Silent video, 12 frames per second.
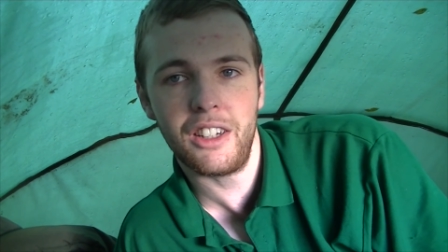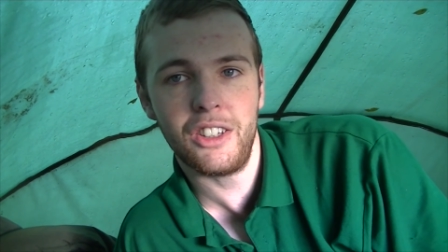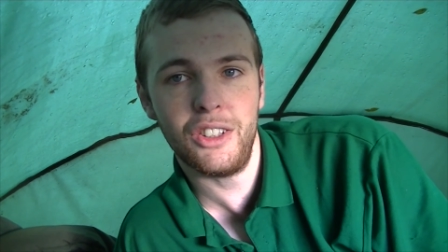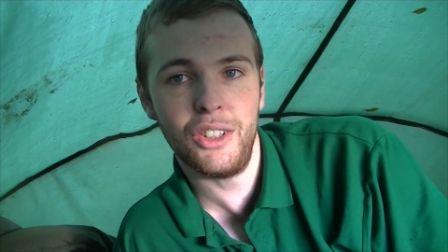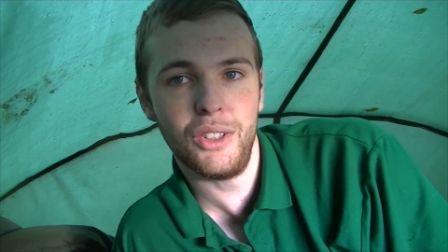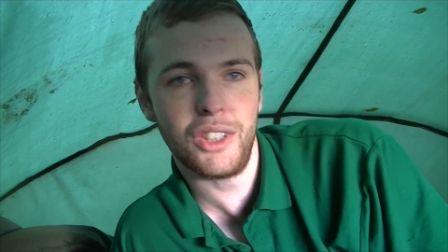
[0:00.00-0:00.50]

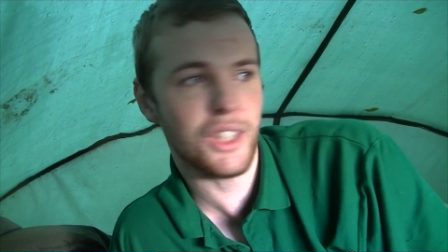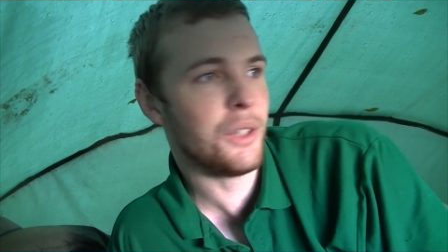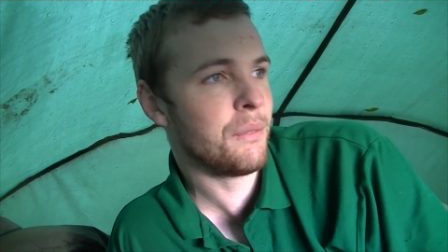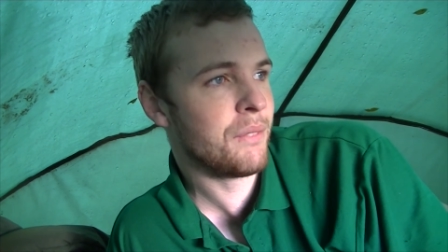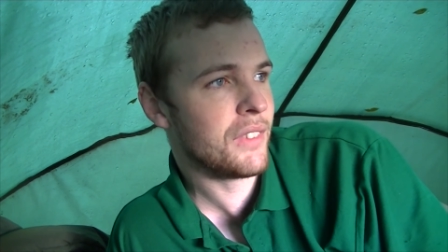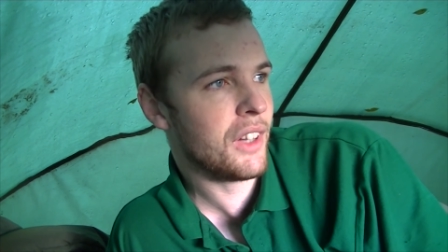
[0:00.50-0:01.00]
Good news. So
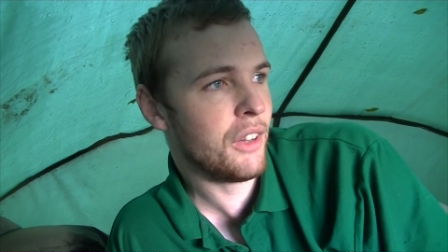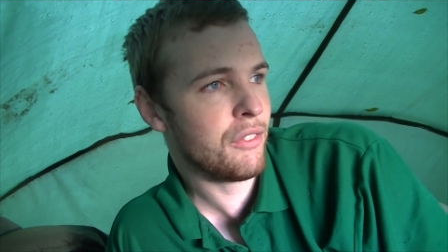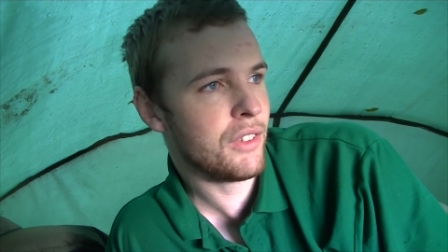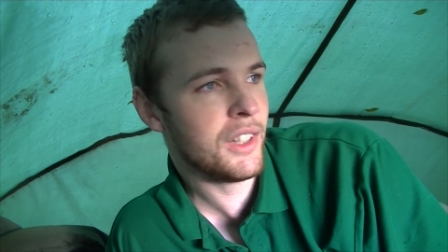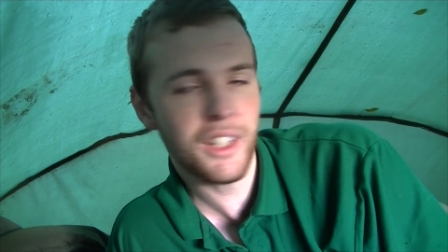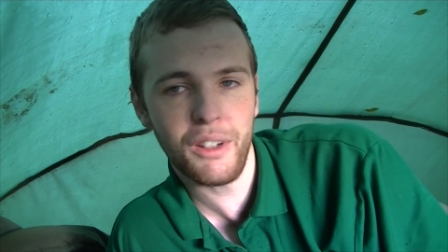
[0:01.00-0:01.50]

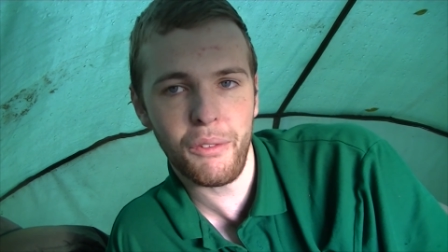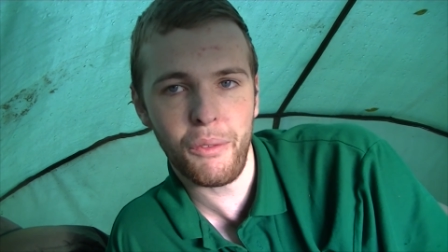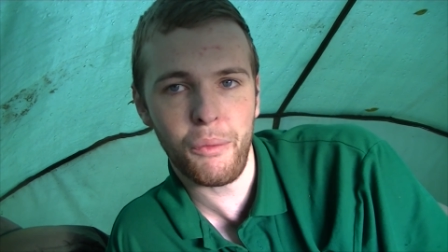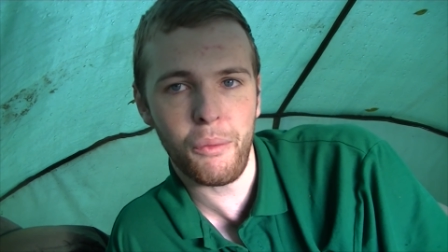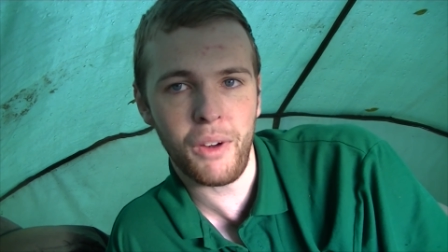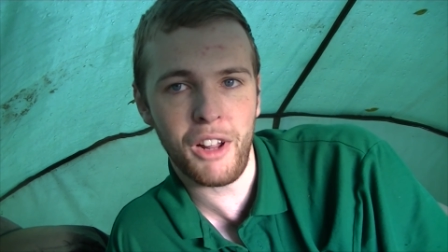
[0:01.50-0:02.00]
hopefully
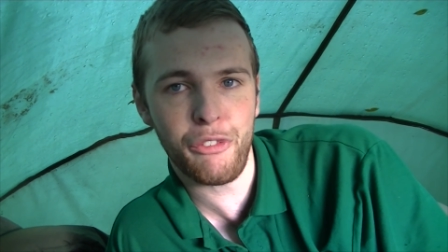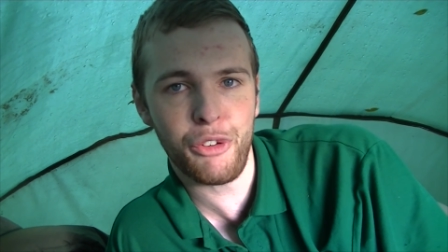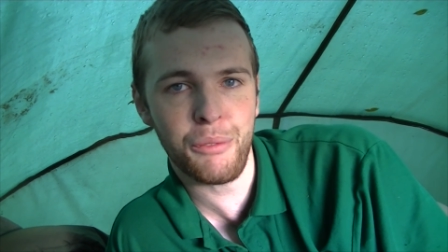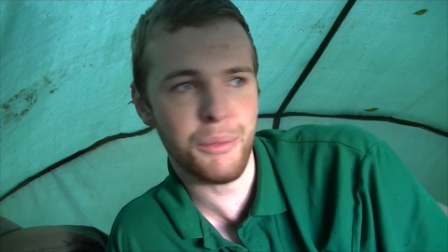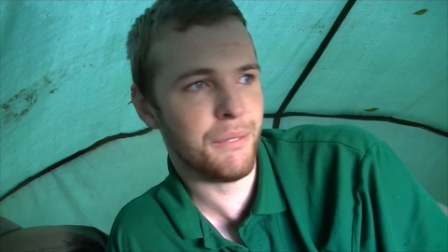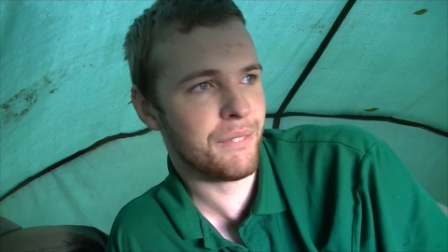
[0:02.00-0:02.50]
we'll have
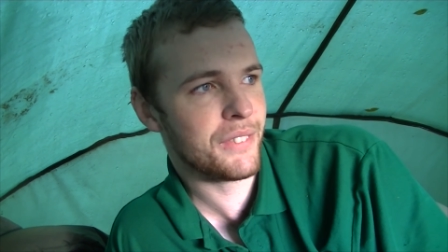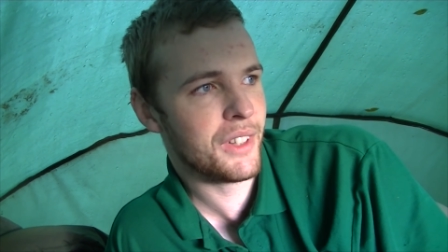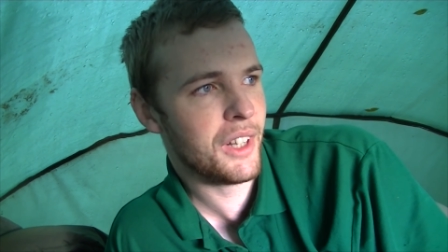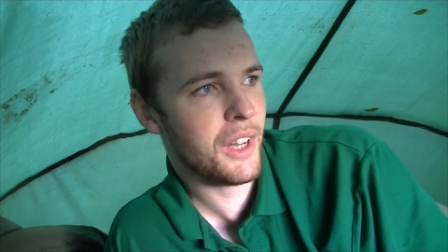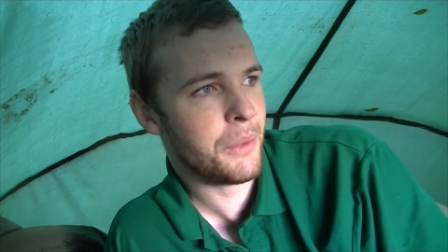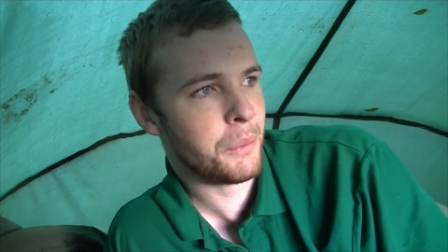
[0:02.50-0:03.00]
one, but
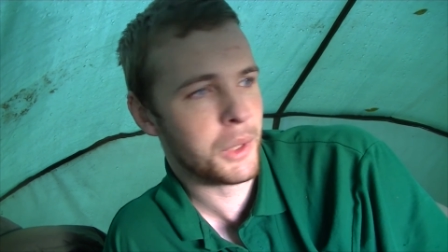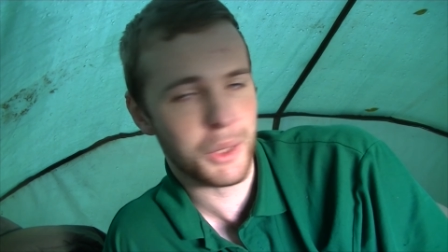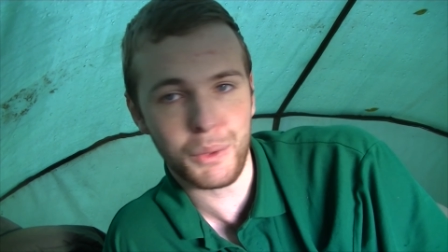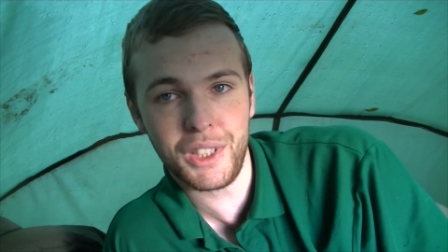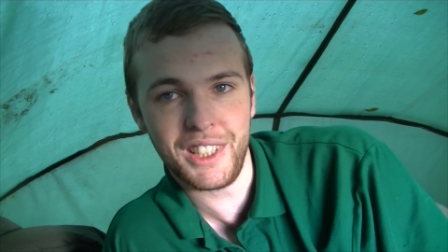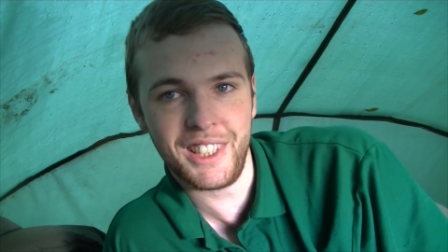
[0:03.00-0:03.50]
we shall
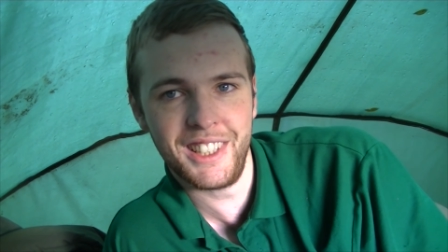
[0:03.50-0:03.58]
see.